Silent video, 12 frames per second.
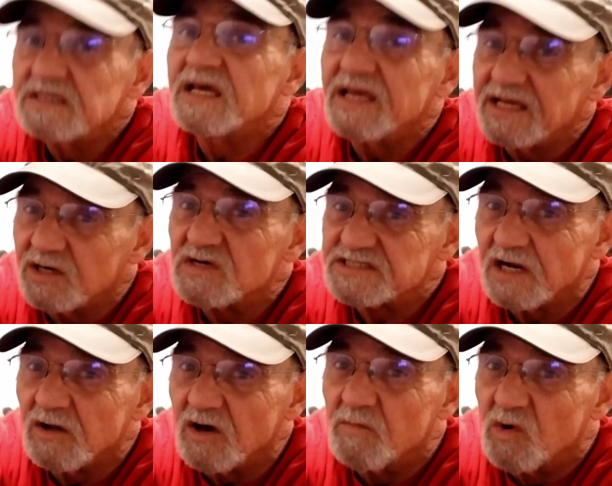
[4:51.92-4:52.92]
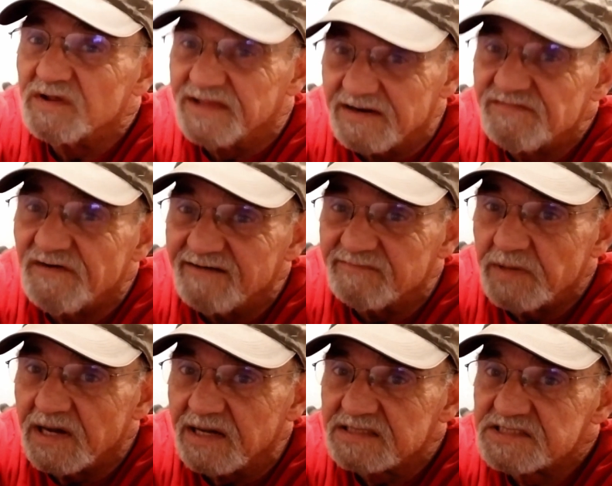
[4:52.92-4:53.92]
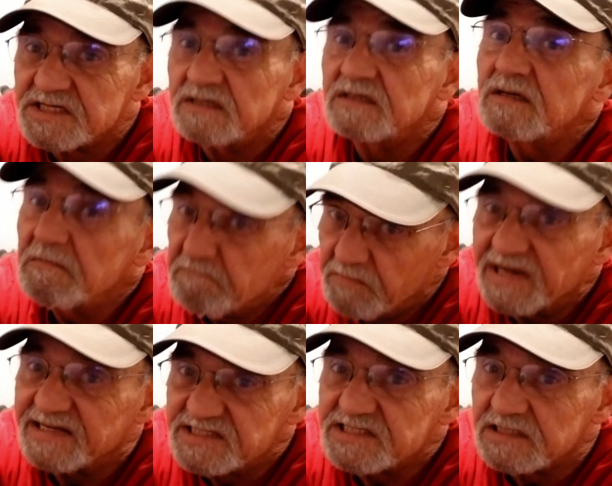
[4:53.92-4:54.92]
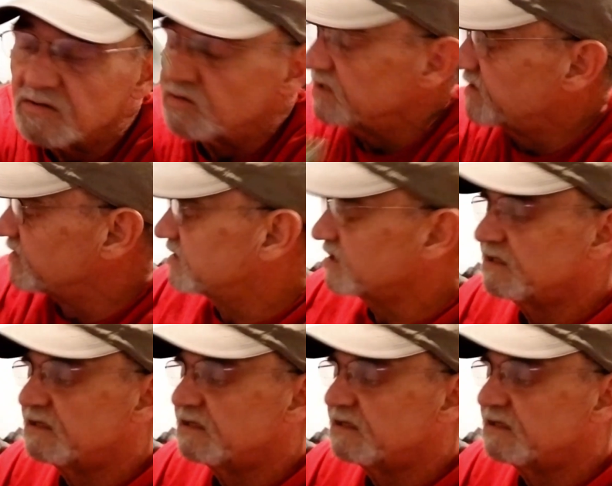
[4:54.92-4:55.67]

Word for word: It was a lot more than five bucks, but it's still worth it.